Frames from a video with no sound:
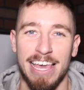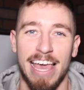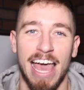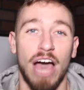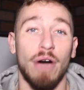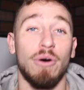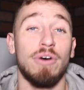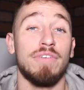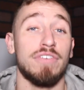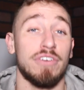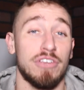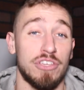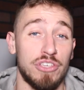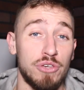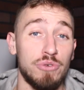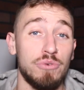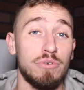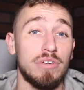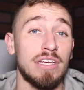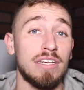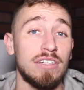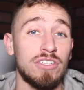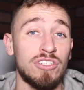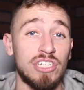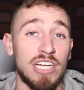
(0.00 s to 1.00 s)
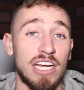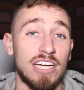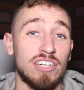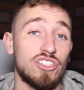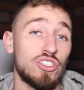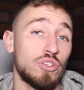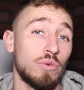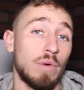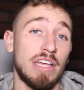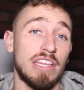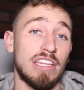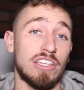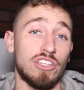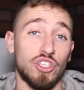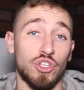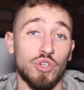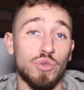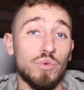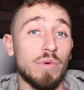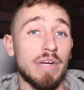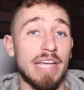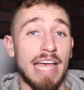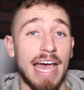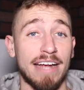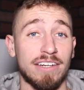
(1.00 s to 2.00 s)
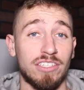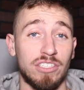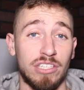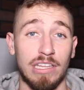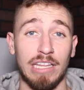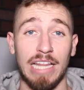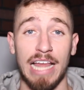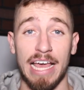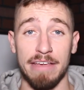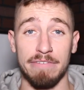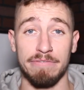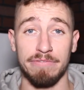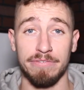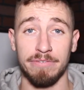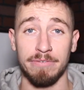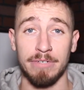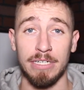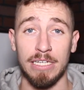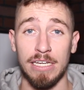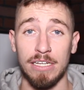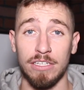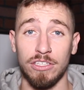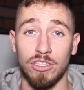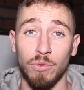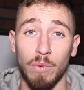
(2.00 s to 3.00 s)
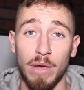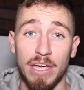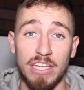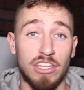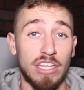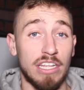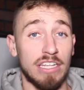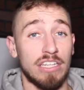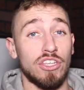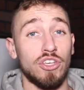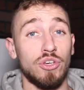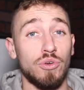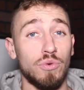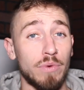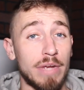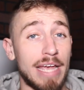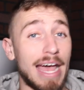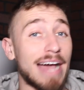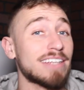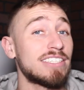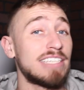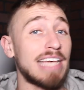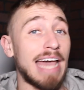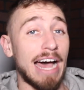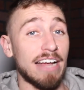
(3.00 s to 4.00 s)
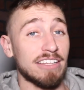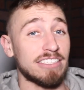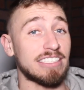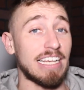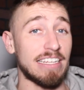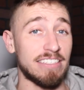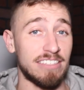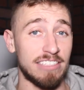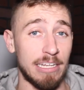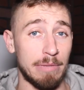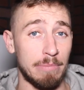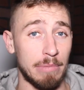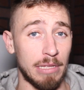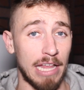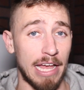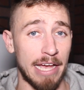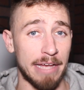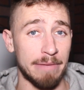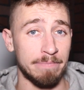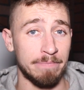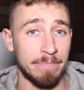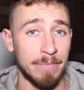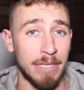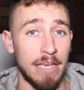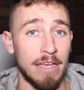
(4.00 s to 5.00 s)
However, you can change the way that you react to life, the way that you react to outside stimuli,